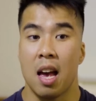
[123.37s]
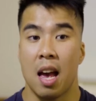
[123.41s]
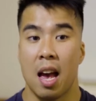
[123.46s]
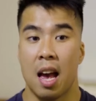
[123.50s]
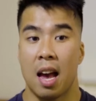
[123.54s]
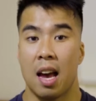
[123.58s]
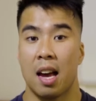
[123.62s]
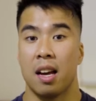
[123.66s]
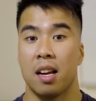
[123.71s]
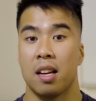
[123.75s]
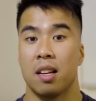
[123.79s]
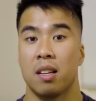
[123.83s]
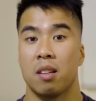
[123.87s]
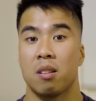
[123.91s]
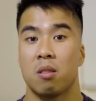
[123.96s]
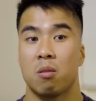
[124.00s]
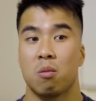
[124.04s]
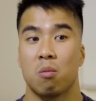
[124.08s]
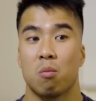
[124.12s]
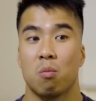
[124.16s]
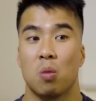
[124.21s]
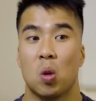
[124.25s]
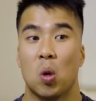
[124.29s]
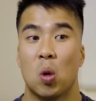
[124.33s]
and
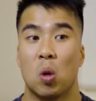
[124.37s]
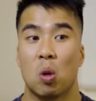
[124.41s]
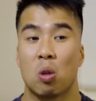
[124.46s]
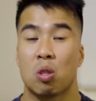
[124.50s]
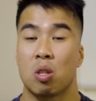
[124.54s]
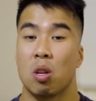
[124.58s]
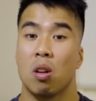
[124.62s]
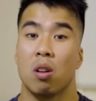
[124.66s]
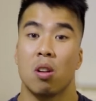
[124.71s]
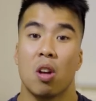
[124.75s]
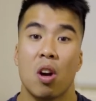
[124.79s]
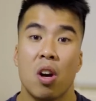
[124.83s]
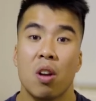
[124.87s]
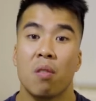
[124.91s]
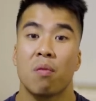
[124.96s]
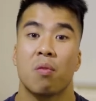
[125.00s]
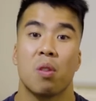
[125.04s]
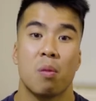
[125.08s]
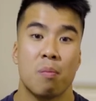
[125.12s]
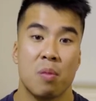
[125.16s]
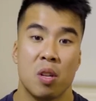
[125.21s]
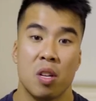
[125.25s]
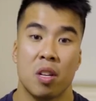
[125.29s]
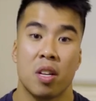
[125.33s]
also learn
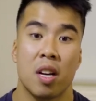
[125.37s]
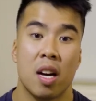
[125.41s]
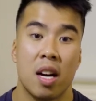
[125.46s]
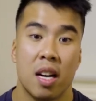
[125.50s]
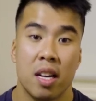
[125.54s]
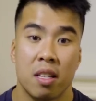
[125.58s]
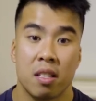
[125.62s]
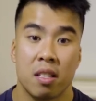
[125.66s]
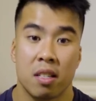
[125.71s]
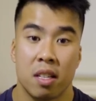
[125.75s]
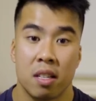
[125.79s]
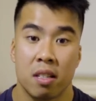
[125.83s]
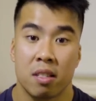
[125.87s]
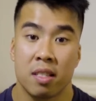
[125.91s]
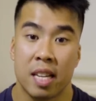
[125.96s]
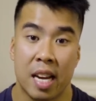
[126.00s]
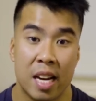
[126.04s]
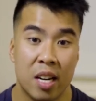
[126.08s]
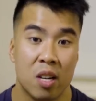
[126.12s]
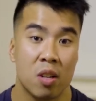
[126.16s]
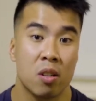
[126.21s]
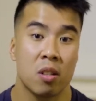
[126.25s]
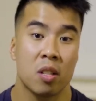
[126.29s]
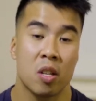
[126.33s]
from you guys and
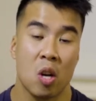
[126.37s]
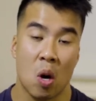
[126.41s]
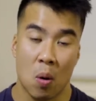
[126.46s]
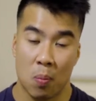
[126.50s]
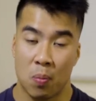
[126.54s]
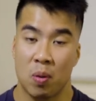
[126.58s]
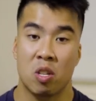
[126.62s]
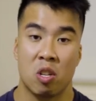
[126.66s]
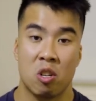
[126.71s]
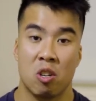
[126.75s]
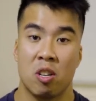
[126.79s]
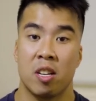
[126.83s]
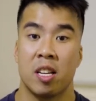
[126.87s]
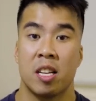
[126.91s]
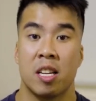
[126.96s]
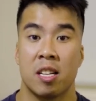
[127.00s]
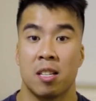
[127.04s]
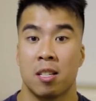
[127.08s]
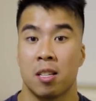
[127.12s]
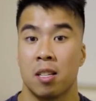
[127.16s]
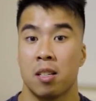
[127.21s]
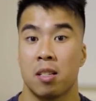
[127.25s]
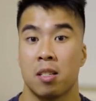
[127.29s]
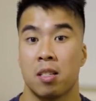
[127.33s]
take on the opportunities
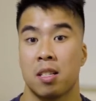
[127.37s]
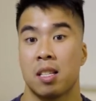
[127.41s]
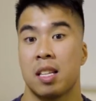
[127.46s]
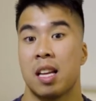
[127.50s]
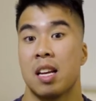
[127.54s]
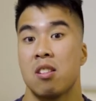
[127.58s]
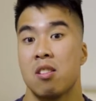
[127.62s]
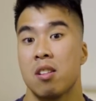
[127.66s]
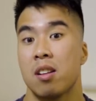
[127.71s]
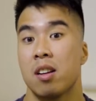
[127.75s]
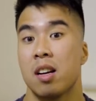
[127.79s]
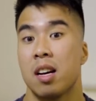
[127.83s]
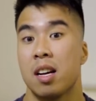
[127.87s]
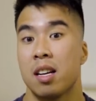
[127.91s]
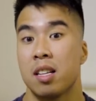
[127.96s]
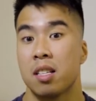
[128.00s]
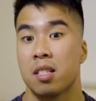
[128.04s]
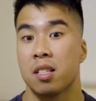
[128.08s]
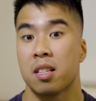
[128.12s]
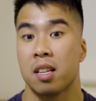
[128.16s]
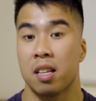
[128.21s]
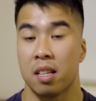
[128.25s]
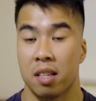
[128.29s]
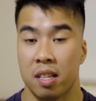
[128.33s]
that you
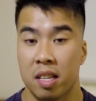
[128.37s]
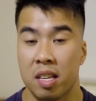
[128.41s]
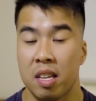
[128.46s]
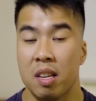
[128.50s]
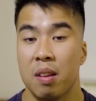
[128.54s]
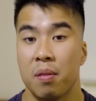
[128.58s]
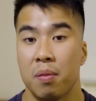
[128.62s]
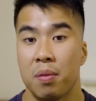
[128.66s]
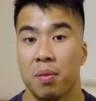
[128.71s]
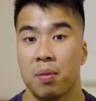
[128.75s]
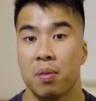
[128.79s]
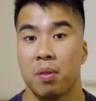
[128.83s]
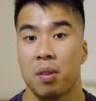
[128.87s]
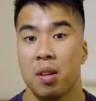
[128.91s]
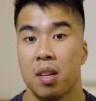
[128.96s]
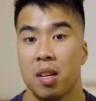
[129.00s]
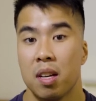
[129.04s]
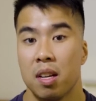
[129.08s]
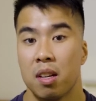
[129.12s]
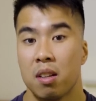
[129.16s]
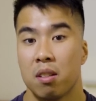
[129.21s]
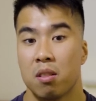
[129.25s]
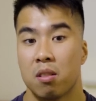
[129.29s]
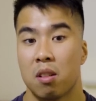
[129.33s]
guys can give,
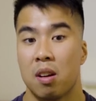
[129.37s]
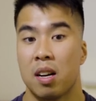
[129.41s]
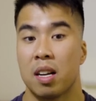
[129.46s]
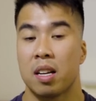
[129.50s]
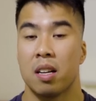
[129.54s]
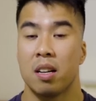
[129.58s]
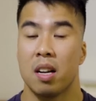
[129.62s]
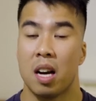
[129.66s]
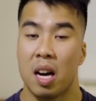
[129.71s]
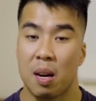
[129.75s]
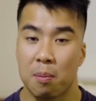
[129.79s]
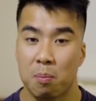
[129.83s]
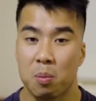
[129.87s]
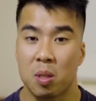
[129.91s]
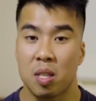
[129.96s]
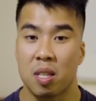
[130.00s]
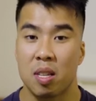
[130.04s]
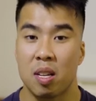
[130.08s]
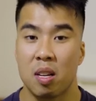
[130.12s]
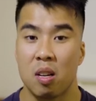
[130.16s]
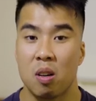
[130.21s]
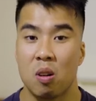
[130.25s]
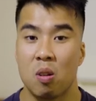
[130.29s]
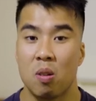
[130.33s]
so I can
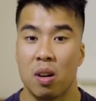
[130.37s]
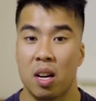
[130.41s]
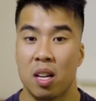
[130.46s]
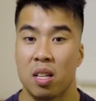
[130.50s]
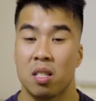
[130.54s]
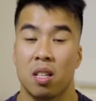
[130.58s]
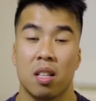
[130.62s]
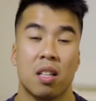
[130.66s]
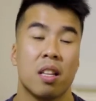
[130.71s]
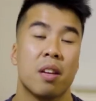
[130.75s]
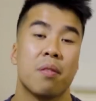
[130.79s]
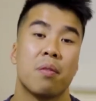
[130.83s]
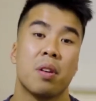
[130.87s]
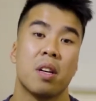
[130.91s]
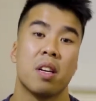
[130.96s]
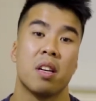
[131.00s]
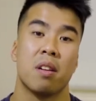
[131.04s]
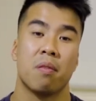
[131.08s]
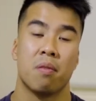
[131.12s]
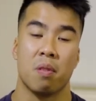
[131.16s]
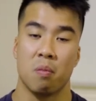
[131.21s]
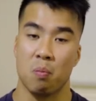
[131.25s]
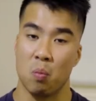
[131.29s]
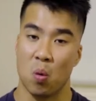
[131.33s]
upskill and deliver
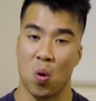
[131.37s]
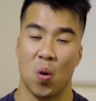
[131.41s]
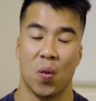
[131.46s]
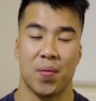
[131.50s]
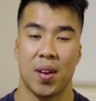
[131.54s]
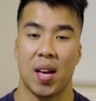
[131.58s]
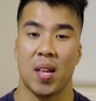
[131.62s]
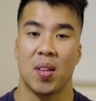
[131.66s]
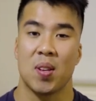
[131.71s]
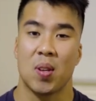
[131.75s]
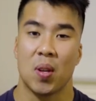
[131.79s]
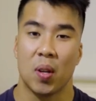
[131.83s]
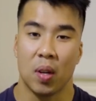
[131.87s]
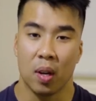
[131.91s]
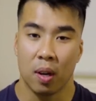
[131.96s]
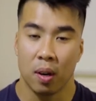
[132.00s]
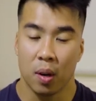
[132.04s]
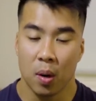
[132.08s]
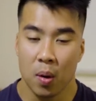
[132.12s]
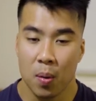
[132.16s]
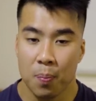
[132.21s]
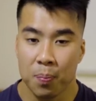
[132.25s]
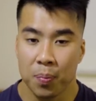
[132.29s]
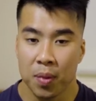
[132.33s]
even more value.
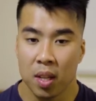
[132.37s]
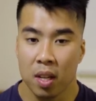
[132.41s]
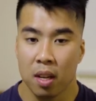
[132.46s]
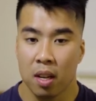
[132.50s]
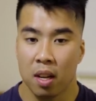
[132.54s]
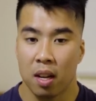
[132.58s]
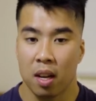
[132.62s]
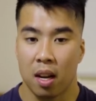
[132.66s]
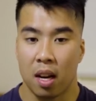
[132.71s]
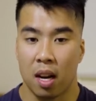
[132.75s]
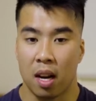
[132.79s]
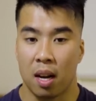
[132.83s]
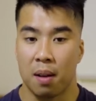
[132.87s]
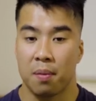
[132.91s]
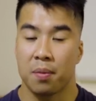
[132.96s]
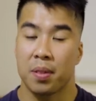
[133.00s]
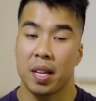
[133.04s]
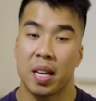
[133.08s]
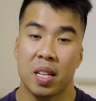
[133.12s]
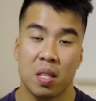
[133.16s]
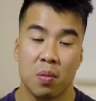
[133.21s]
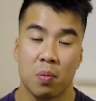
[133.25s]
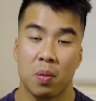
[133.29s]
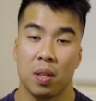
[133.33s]

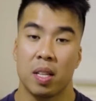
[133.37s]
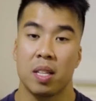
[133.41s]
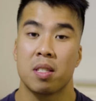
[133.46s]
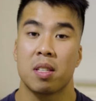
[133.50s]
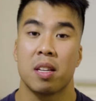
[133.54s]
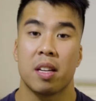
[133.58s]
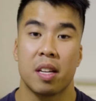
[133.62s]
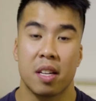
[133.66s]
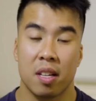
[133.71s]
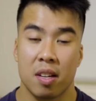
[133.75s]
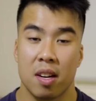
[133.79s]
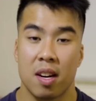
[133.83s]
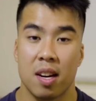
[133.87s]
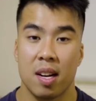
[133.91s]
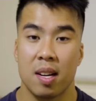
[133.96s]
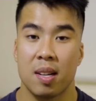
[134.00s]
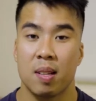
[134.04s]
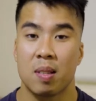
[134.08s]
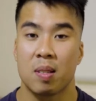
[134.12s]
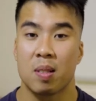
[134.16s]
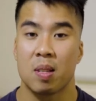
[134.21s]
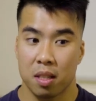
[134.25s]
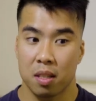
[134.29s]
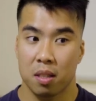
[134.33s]
Thanks for listening,
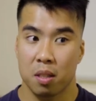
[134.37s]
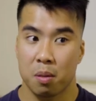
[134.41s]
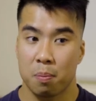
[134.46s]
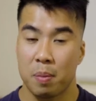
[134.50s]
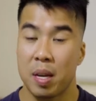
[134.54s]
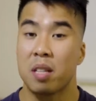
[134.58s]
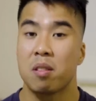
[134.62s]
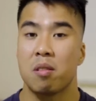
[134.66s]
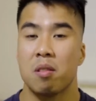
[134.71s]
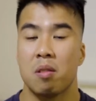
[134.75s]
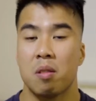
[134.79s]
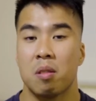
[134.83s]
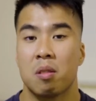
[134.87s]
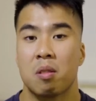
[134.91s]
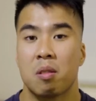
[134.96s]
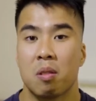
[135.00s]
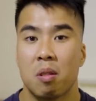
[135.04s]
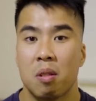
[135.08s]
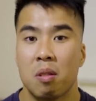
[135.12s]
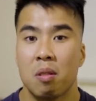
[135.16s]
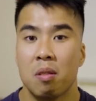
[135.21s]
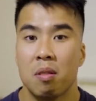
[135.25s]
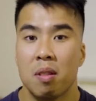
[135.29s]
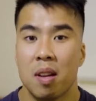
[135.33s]
guys. Speak to you
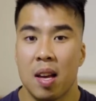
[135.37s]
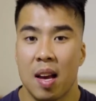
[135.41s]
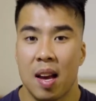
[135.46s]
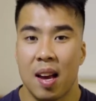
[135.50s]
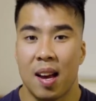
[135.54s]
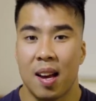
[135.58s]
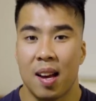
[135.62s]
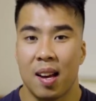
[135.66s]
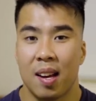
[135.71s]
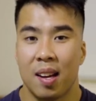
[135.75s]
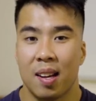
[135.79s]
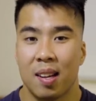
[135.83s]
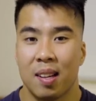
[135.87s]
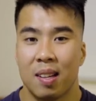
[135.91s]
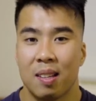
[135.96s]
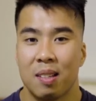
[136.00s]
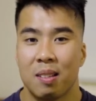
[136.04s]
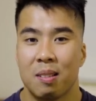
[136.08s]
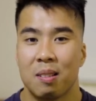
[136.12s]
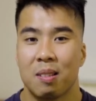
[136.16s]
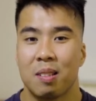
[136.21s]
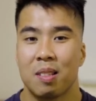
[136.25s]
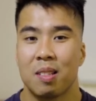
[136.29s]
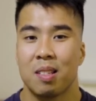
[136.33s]
soon,
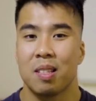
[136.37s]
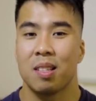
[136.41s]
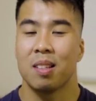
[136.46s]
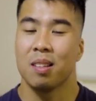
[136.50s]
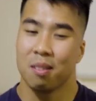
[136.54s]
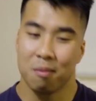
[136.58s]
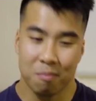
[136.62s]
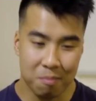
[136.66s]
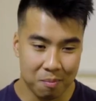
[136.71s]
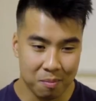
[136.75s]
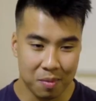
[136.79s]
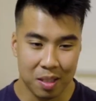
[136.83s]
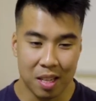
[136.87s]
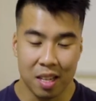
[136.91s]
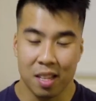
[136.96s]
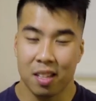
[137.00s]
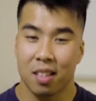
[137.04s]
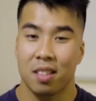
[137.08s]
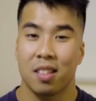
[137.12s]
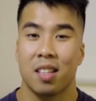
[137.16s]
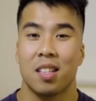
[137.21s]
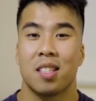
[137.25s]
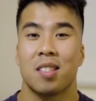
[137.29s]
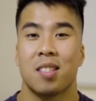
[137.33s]
and yeah,
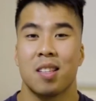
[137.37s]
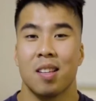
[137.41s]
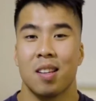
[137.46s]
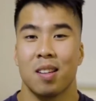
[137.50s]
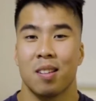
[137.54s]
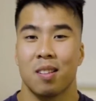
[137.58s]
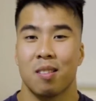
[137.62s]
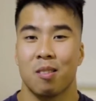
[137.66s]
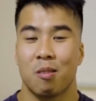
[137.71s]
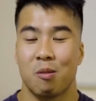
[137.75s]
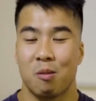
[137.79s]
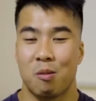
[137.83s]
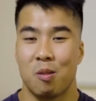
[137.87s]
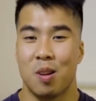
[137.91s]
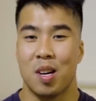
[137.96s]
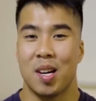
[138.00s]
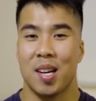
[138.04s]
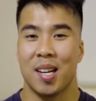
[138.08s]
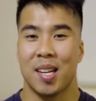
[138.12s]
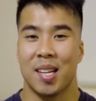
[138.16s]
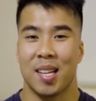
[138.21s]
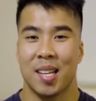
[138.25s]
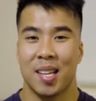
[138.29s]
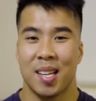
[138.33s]
that's it. Good
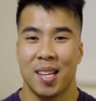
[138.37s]
night.